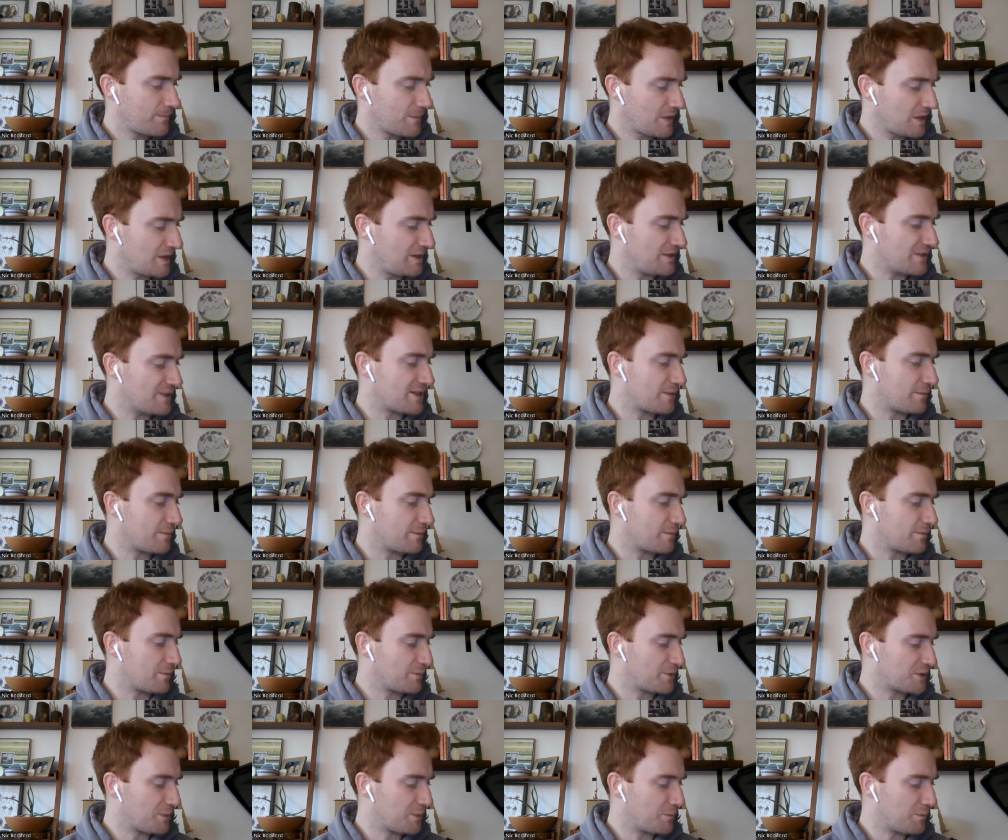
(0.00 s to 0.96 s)
getting some
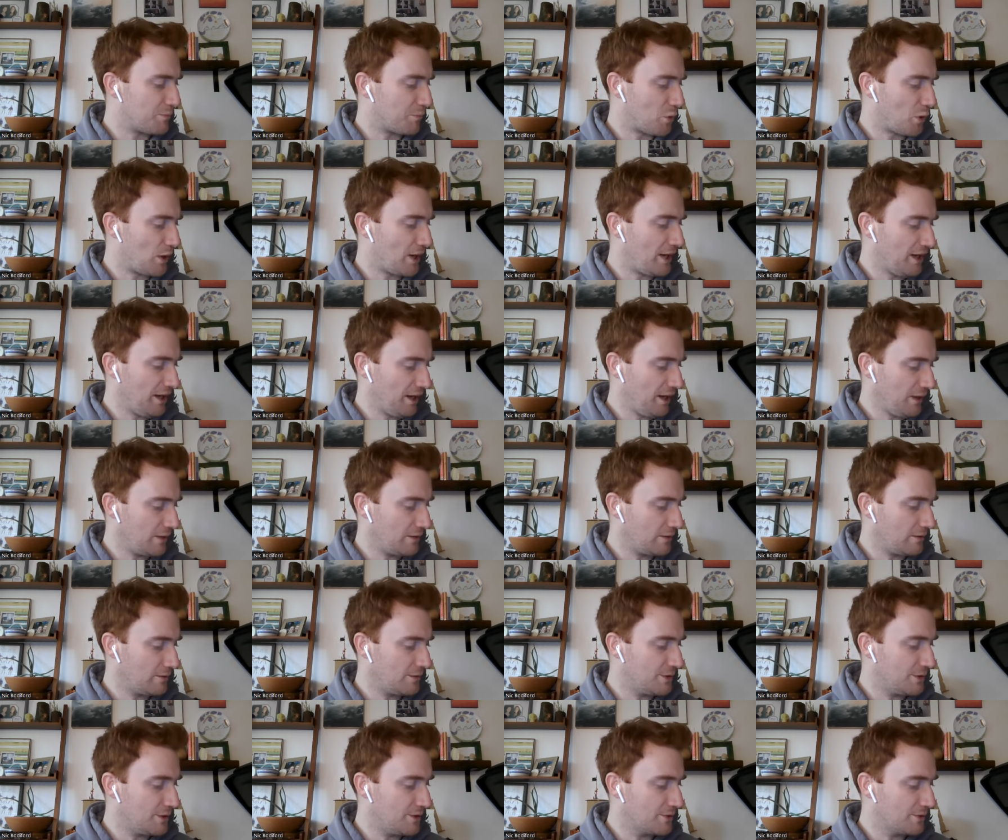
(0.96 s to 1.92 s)
some
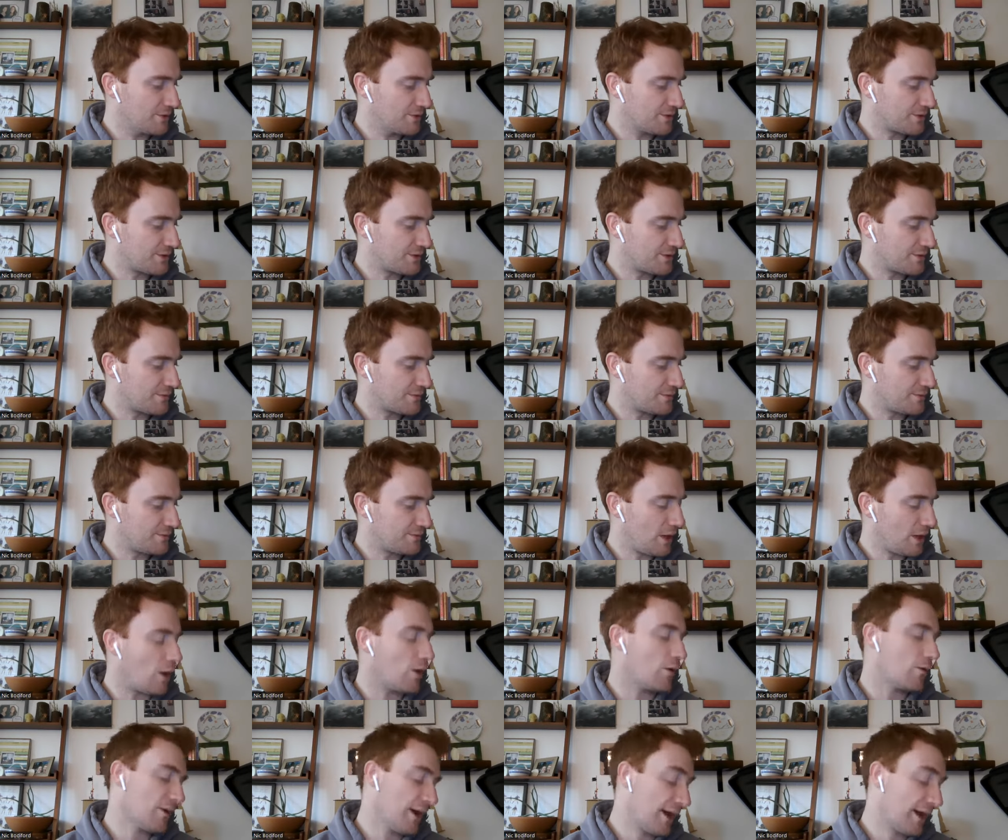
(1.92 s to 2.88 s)
breaking news.
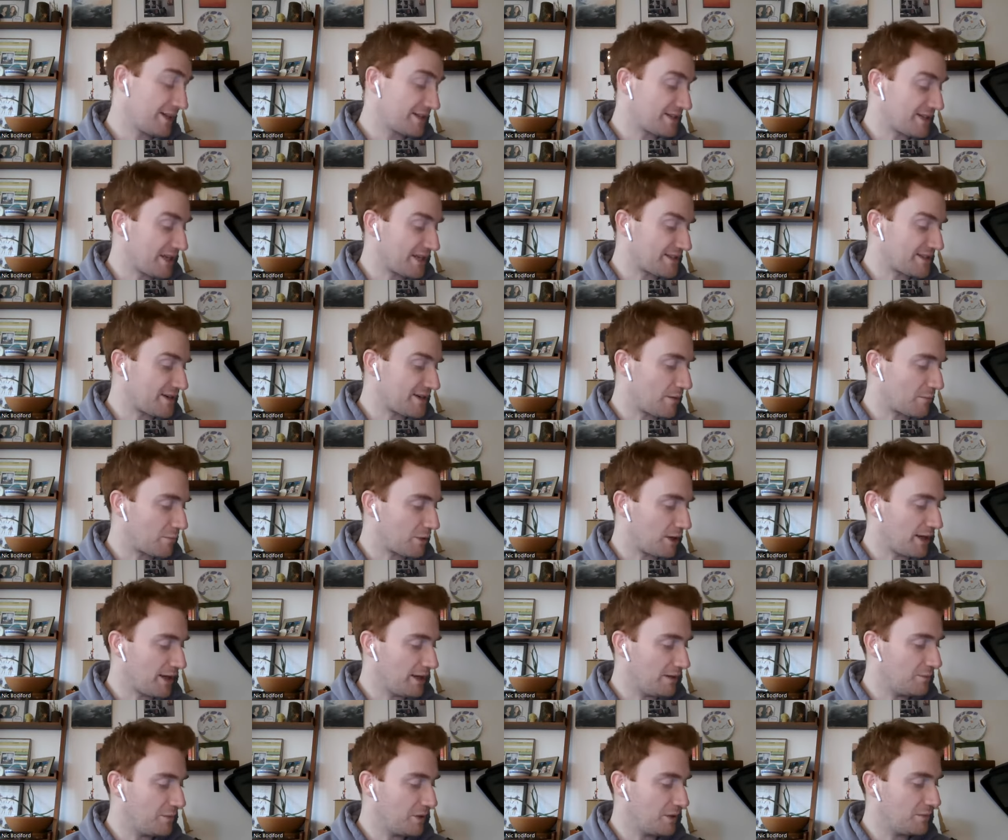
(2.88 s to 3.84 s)
Oh, I guess that's not
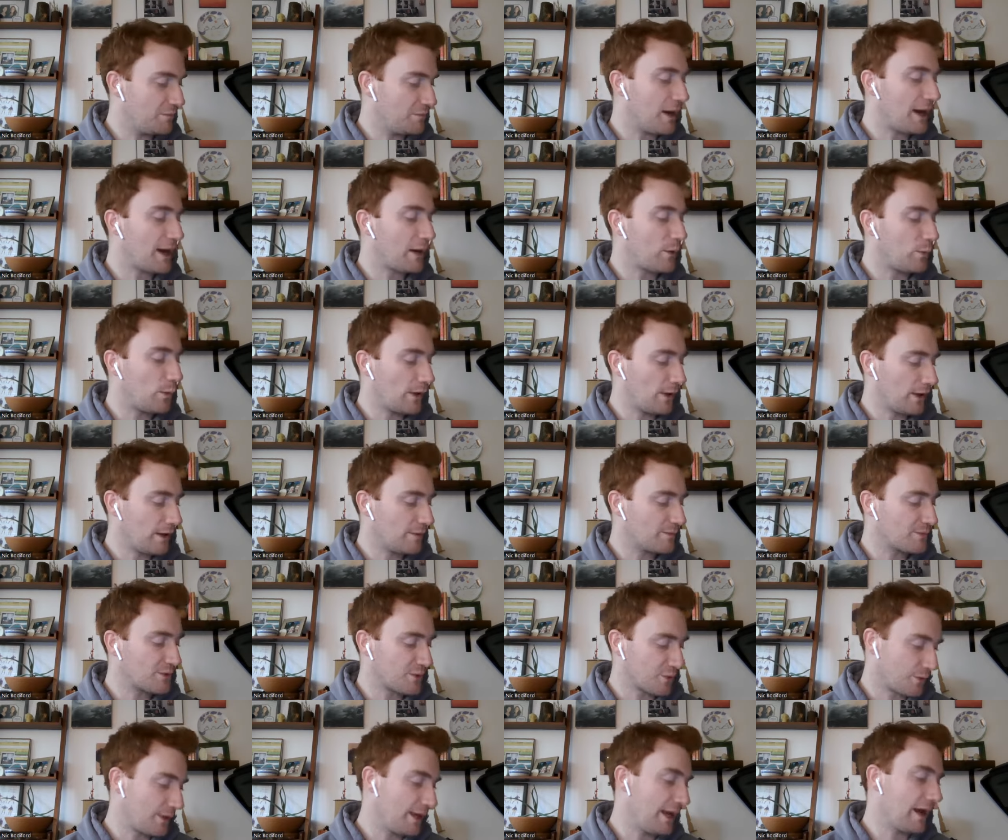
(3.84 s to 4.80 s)
breaking, but Mike
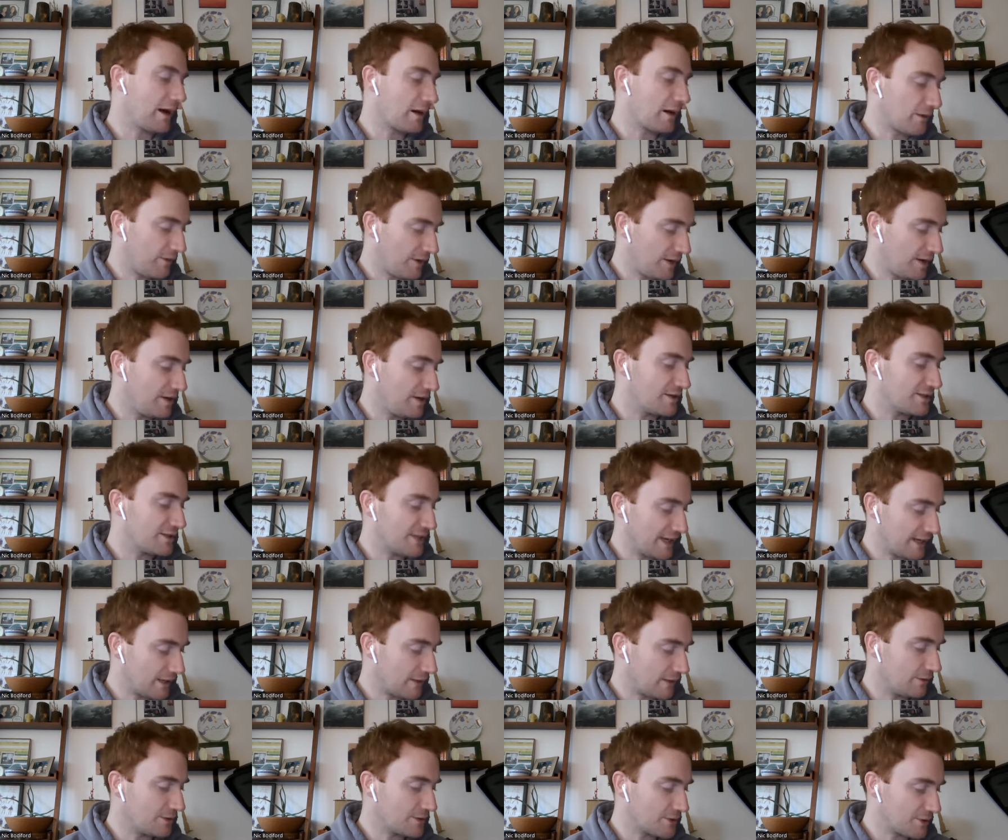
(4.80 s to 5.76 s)
Williams re-aggravated his
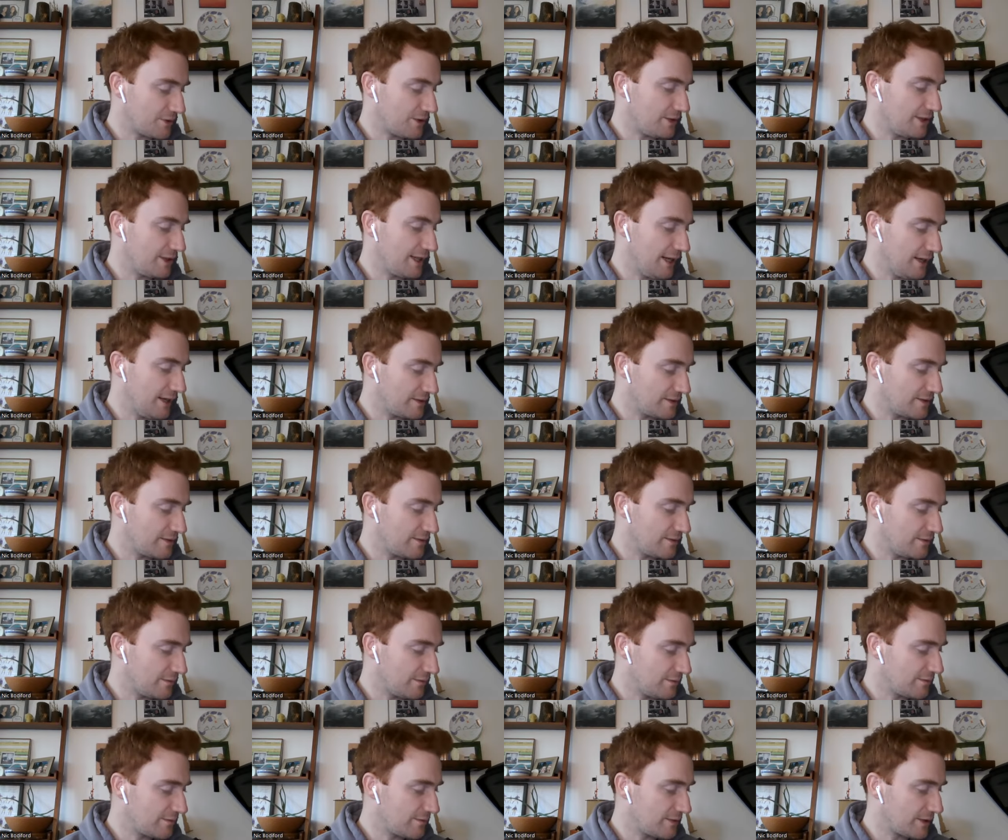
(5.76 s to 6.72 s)
ankle injury. Yeah, I did
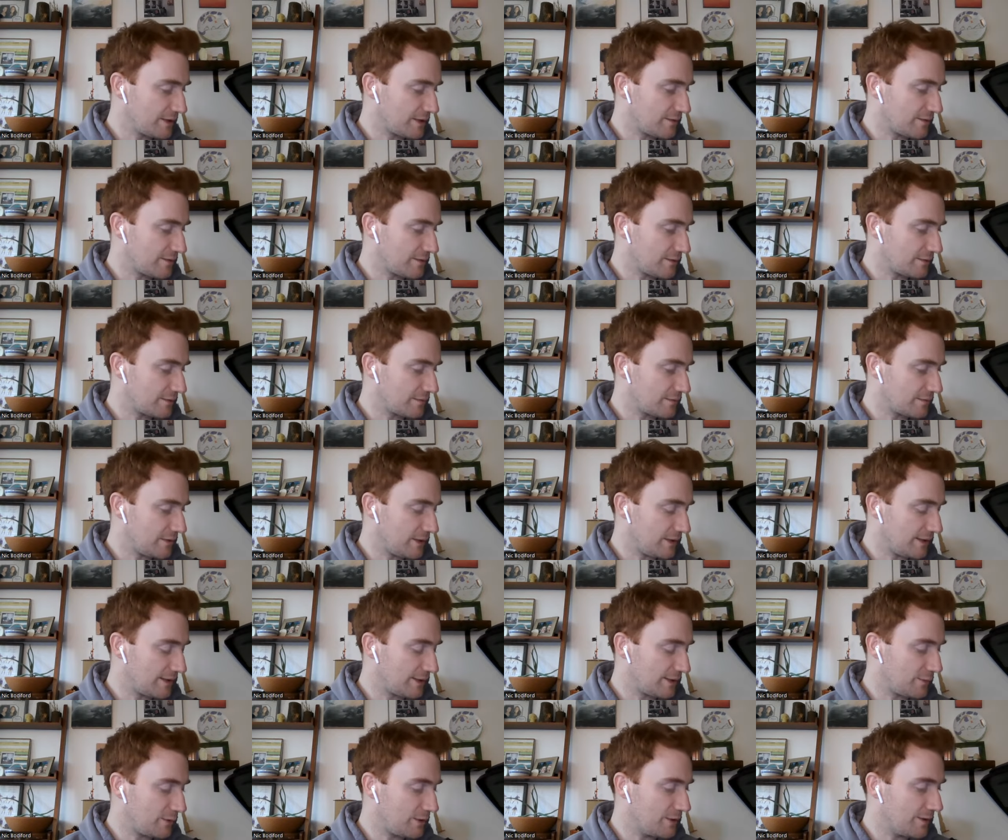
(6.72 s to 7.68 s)
think I
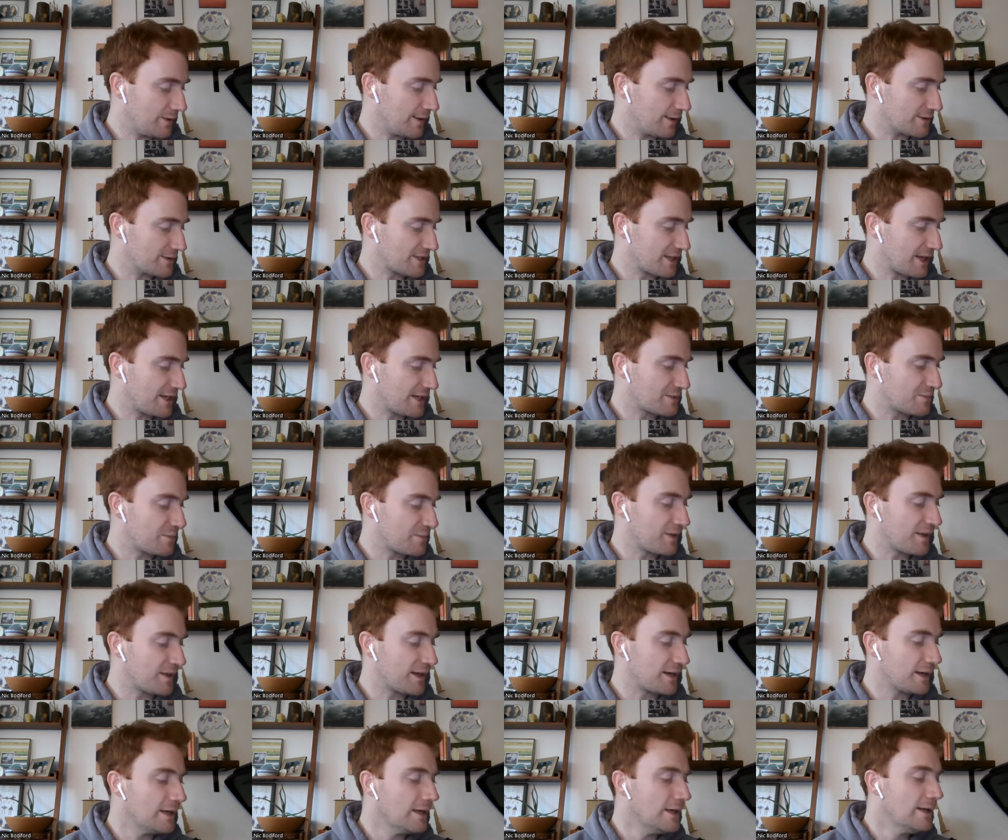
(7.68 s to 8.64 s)
think we knew that was the case. But
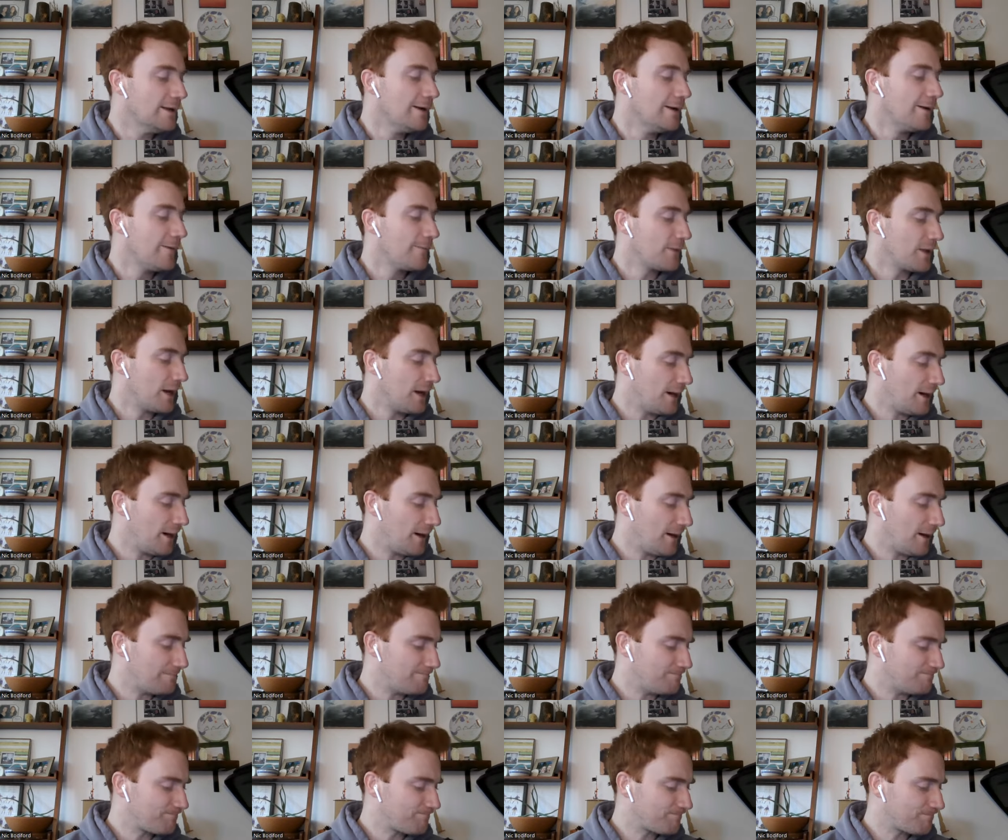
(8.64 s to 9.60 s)
then
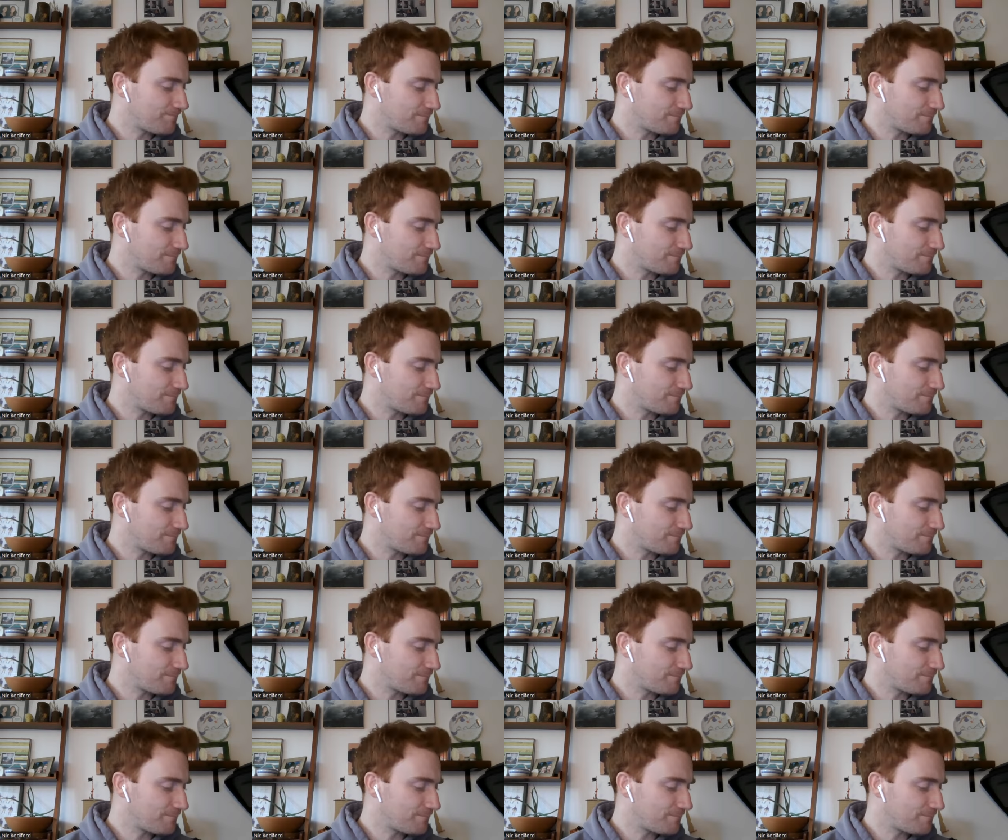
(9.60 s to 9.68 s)
um